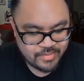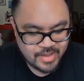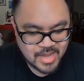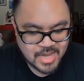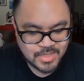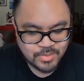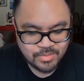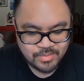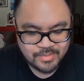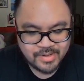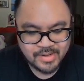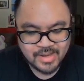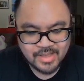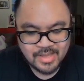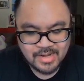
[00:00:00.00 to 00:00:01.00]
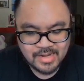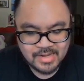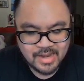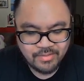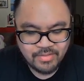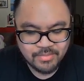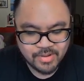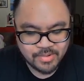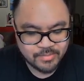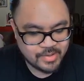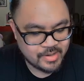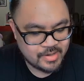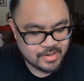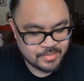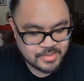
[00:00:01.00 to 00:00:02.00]
Angelwomon and Lady Devimon when
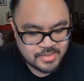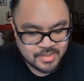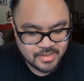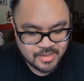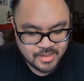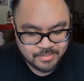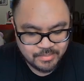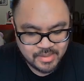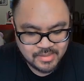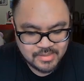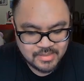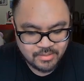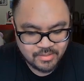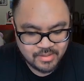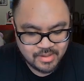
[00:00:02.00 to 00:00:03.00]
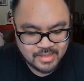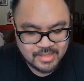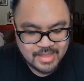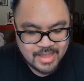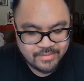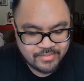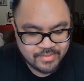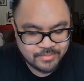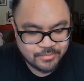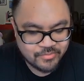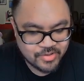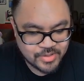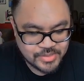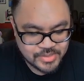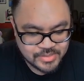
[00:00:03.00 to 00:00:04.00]
it comes to the BT11
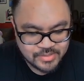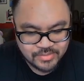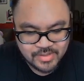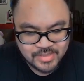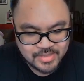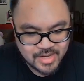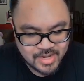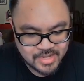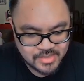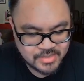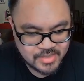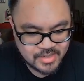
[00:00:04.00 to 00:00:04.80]
versions of these guys.